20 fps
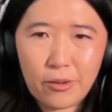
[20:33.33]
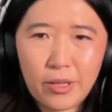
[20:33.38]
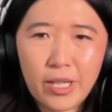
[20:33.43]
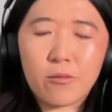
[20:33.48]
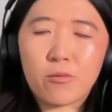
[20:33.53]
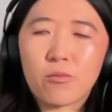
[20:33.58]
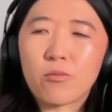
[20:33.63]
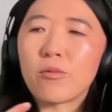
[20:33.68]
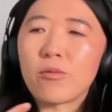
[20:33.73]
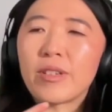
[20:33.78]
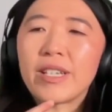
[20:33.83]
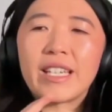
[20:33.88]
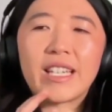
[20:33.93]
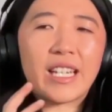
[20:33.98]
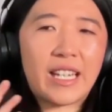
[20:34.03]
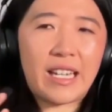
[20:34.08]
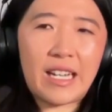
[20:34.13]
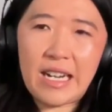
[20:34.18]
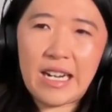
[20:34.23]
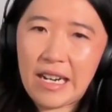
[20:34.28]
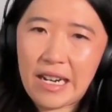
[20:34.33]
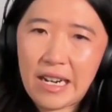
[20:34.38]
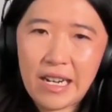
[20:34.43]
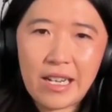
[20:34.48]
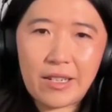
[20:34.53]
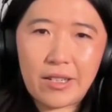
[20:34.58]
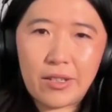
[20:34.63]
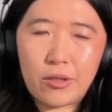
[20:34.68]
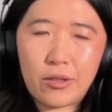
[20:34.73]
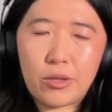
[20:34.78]
It's really
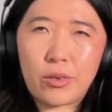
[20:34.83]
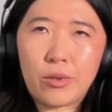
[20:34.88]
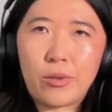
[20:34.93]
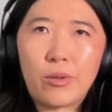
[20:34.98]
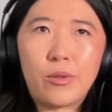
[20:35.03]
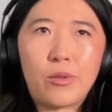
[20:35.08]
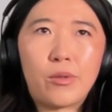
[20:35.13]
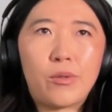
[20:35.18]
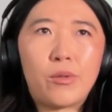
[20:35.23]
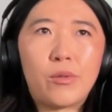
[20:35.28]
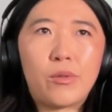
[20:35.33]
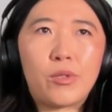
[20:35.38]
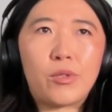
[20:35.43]
hard to